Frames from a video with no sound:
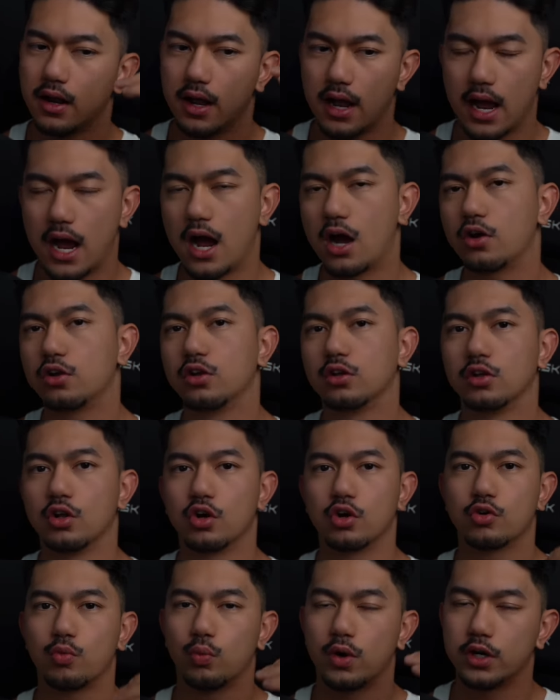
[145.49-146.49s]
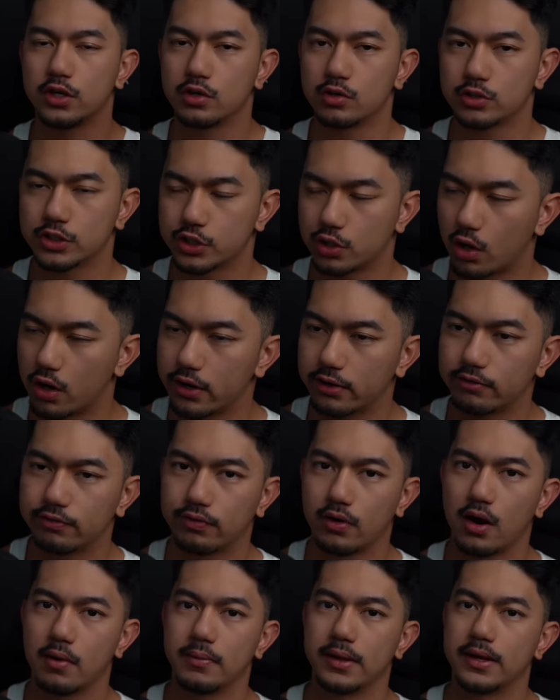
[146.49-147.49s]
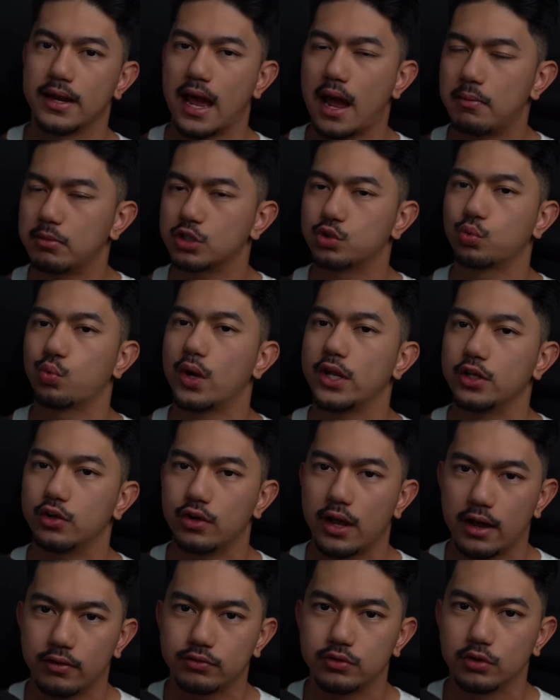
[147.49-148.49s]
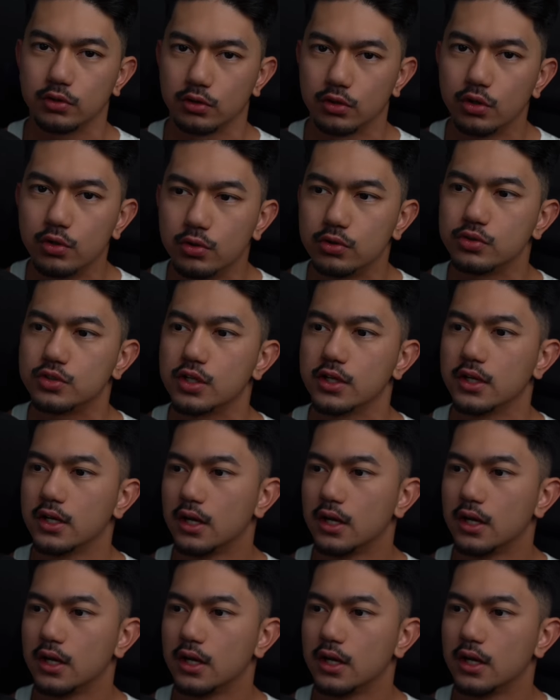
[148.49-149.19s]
how you look, where you're starting from, and how much weight you have to lose